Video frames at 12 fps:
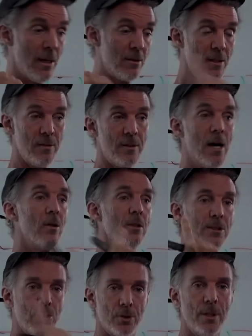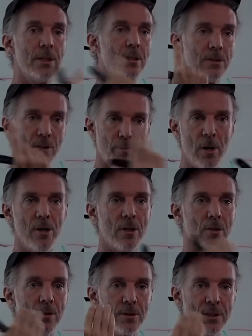that these countless trillions of
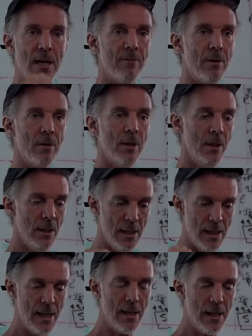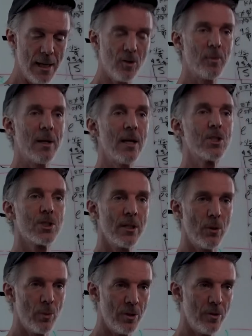particles have an
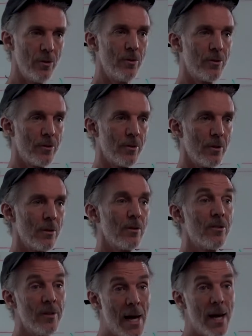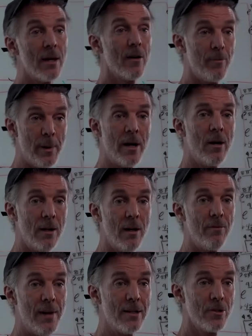exponentially reduced set of
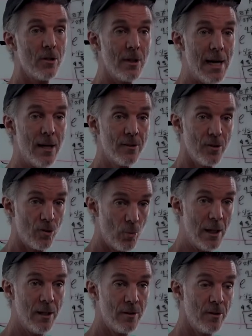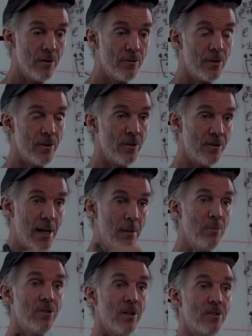parallel vector classes relative to the
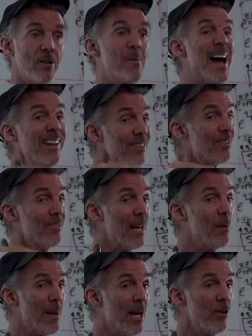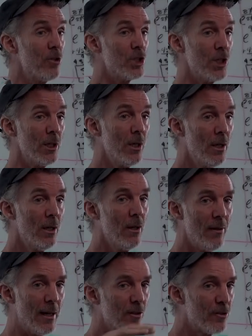same system at the same energy
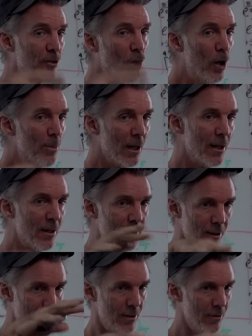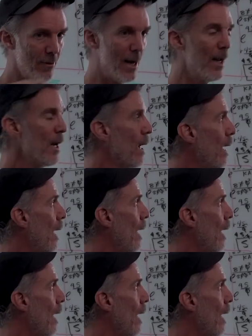that is turbulent, right?